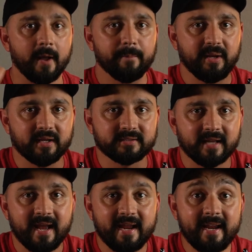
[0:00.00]
because
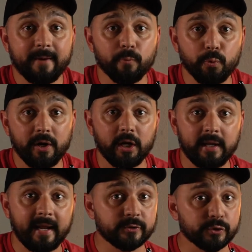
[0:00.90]
he
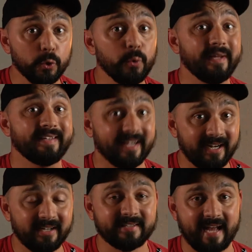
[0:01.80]
really and truly
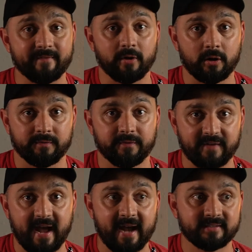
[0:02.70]
does have all of the
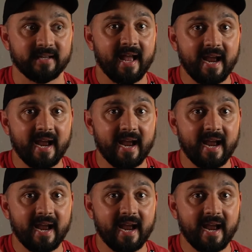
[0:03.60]
facts,